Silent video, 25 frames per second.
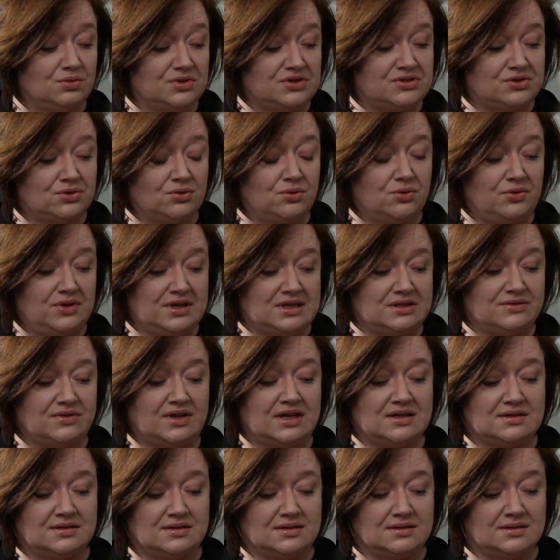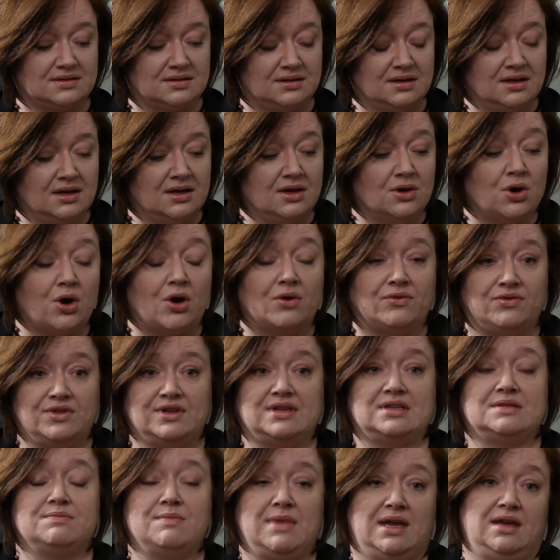restore these faces of
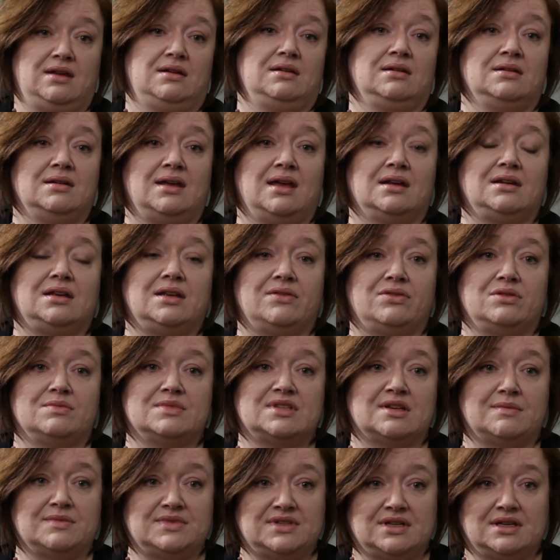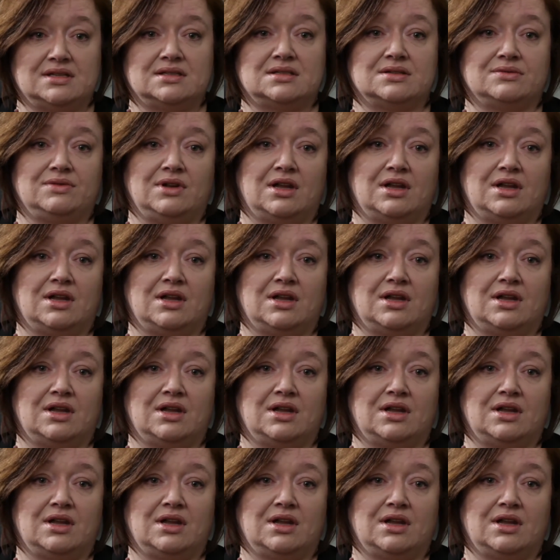these men and give them some sense of